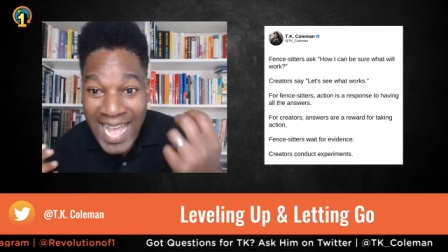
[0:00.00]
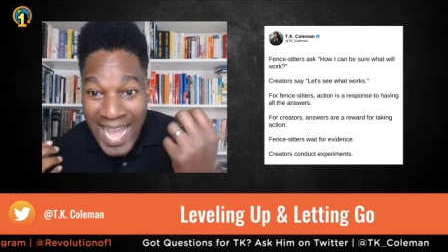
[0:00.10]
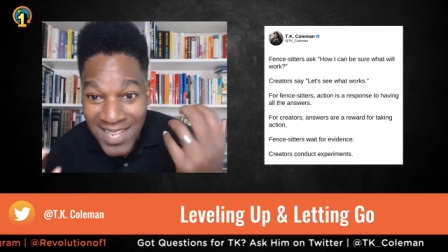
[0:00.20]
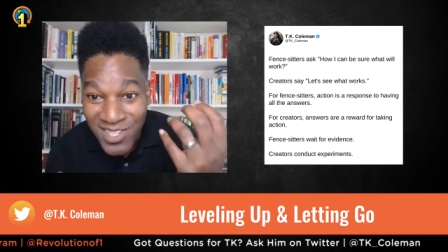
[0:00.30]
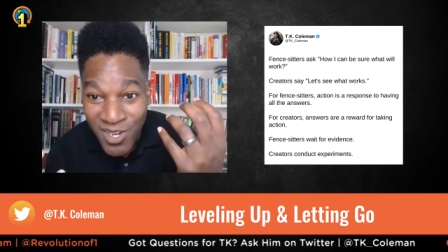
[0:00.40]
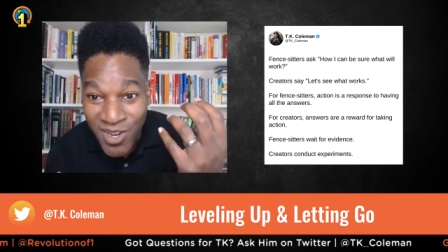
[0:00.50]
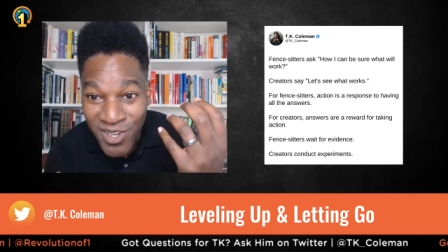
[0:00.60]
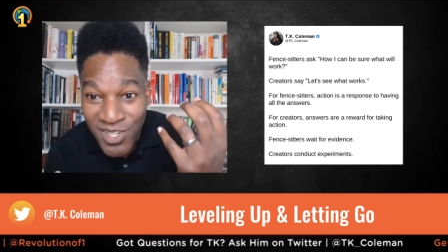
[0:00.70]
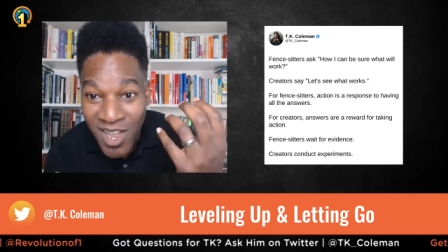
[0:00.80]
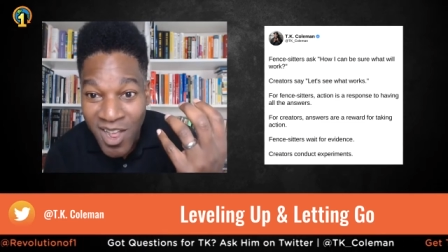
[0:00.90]

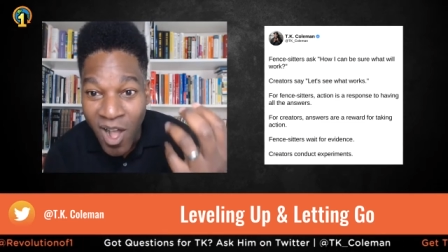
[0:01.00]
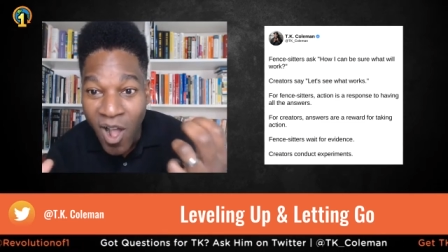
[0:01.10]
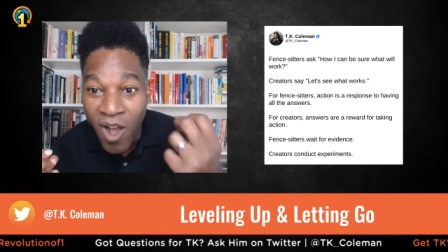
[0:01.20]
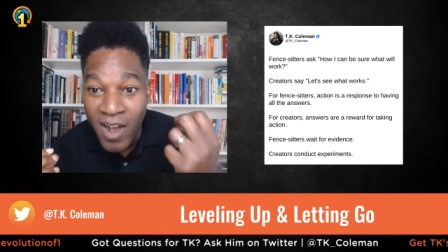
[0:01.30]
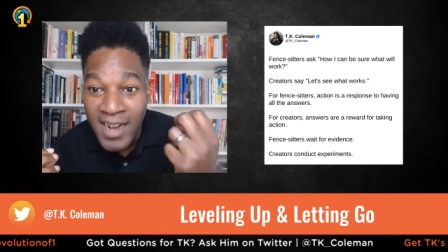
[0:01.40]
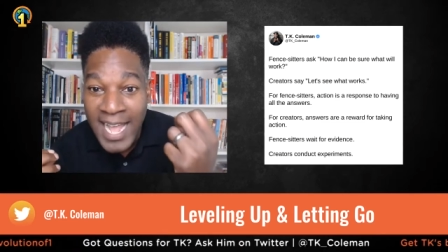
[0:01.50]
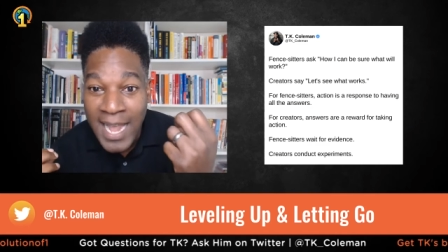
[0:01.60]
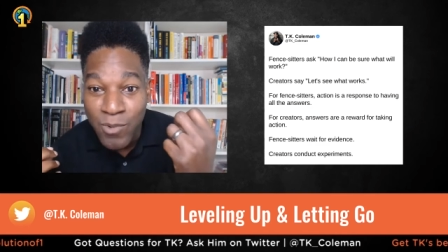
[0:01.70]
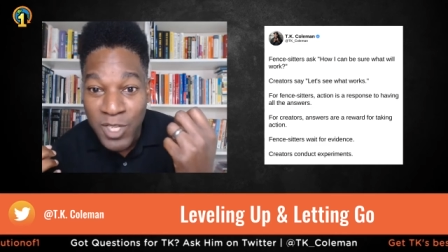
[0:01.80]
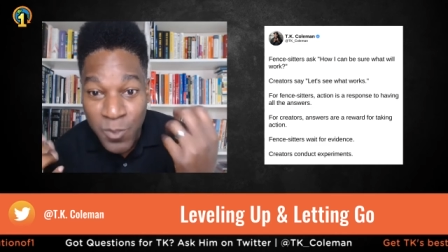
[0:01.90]
answers are
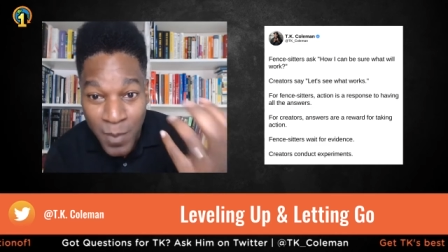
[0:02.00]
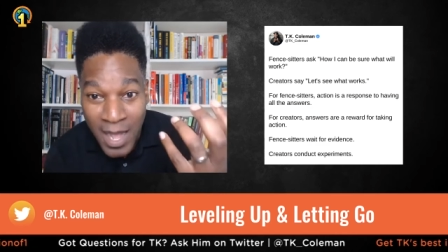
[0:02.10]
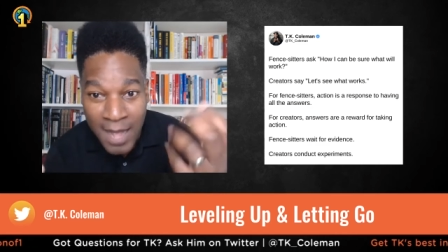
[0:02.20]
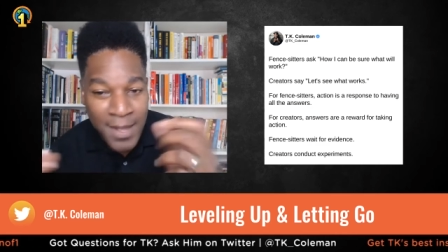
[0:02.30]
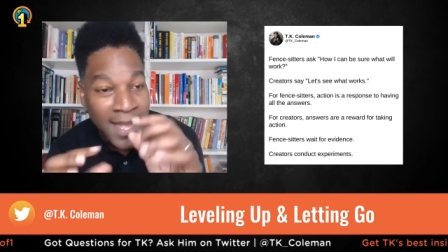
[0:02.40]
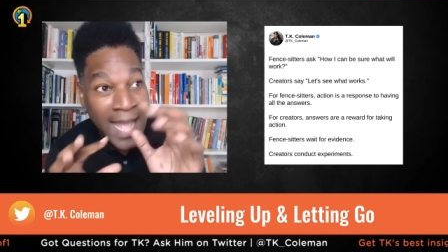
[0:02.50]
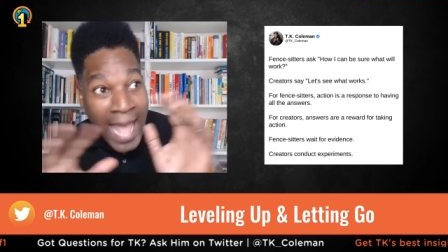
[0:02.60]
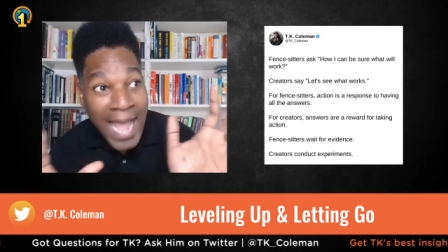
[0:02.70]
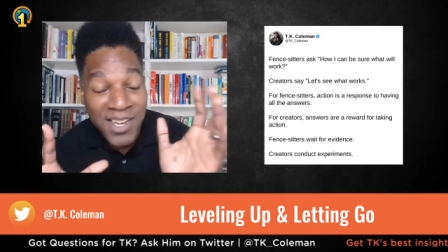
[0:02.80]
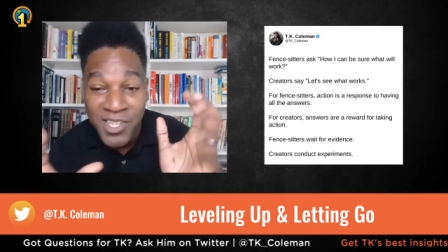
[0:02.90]
a response, uh,
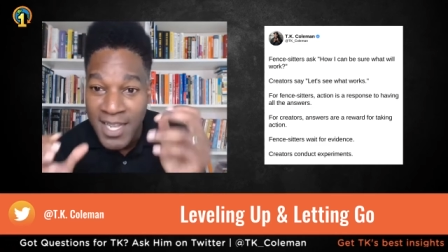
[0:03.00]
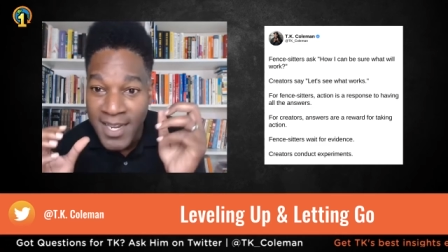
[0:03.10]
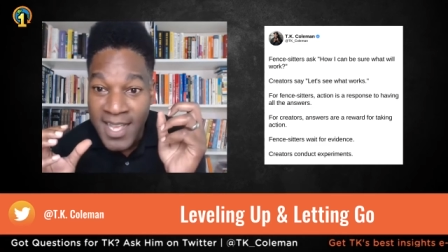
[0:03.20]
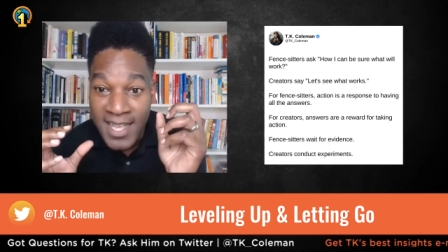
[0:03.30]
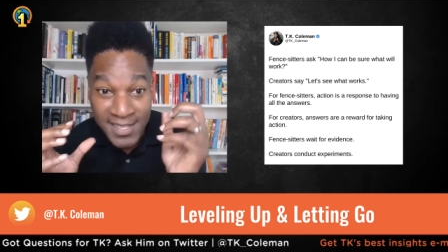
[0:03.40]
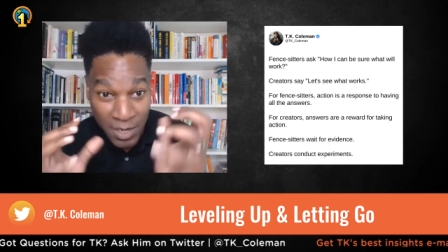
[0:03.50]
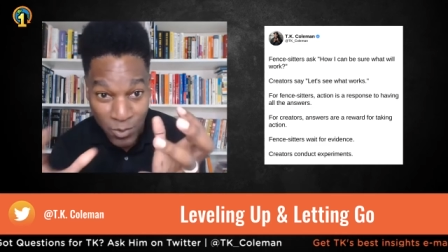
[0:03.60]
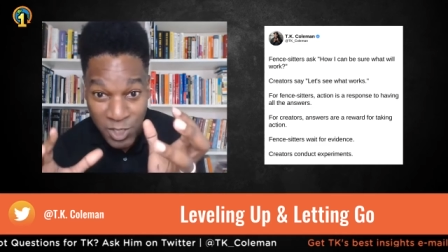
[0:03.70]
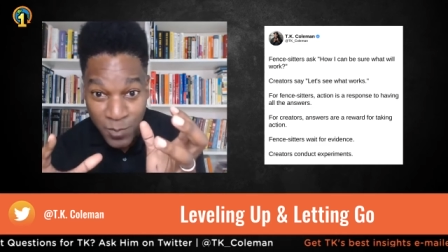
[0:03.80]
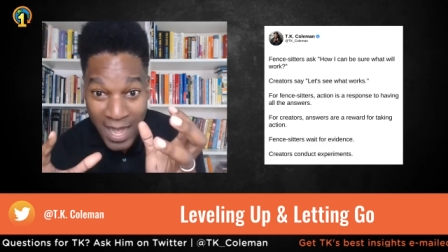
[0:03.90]
action is a
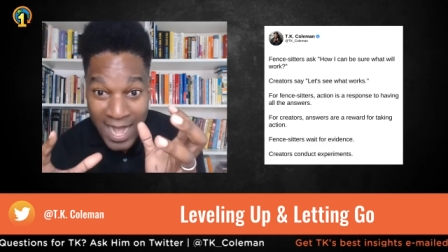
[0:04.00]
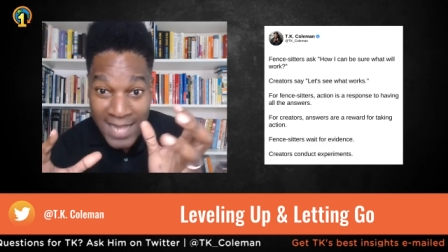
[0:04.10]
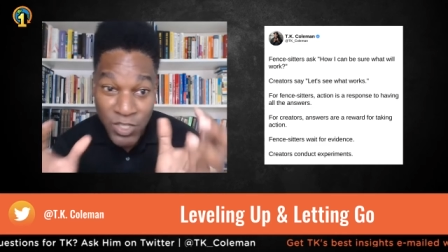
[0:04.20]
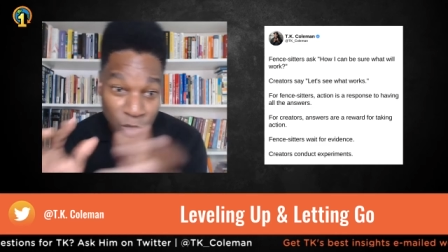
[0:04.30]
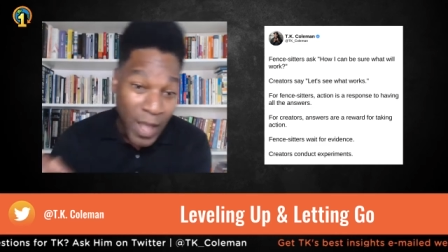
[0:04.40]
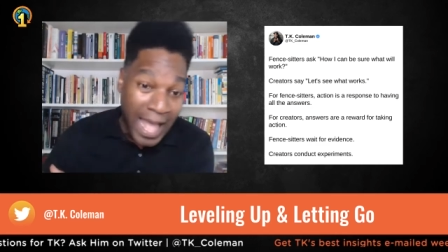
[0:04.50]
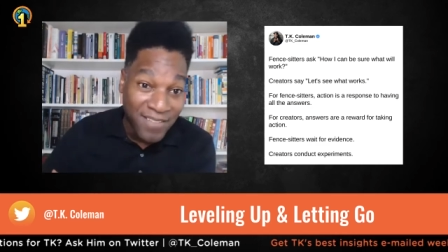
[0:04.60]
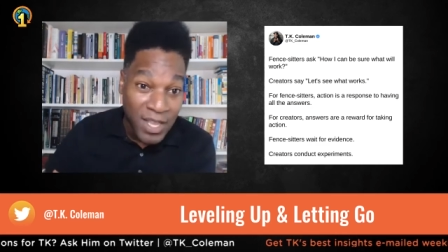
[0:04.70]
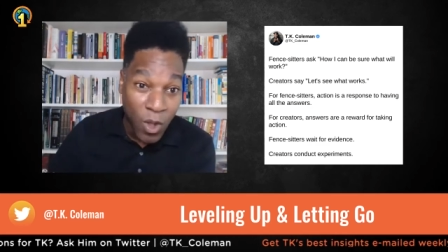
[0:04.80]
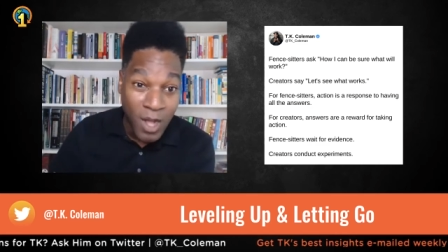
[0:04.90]
response to
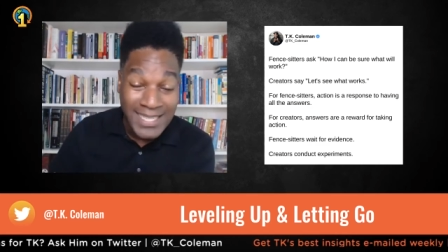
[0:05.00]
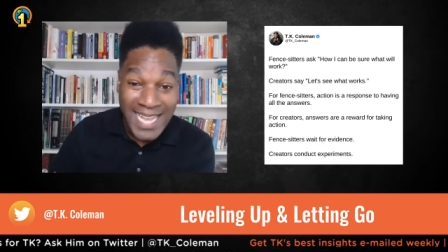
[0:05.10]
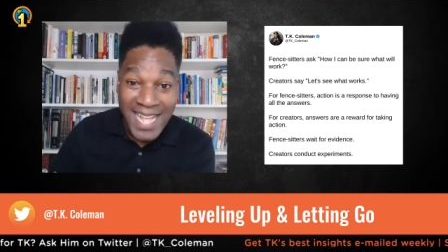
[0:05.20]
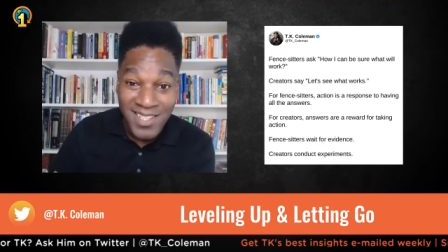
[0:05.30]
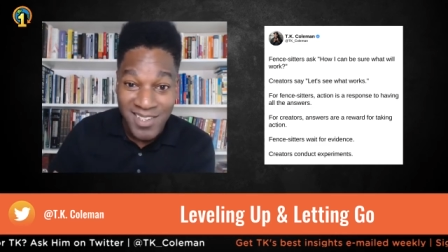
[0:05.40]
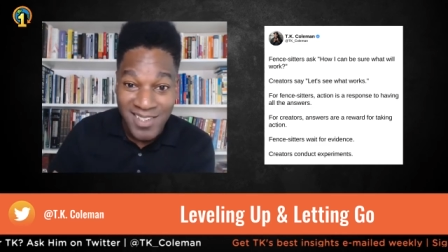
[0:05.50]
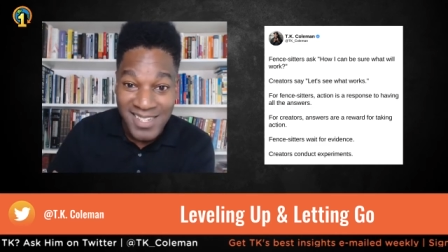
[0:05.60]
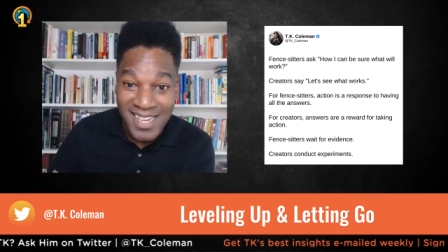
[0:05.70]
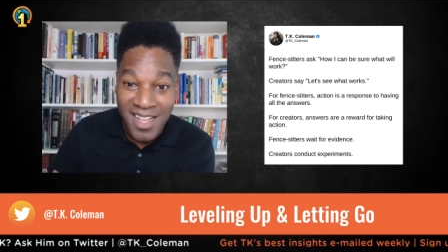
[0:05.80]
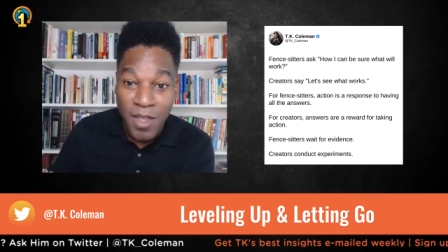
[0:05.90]
having all the answers.